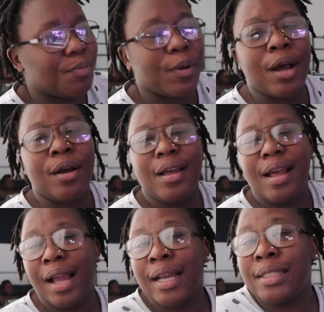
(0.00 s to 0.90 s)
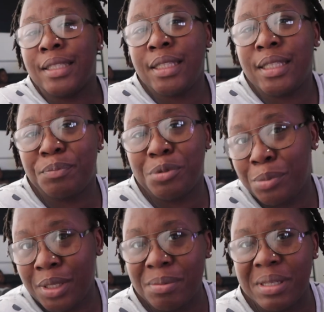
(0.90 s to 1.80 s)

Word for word: but I did promise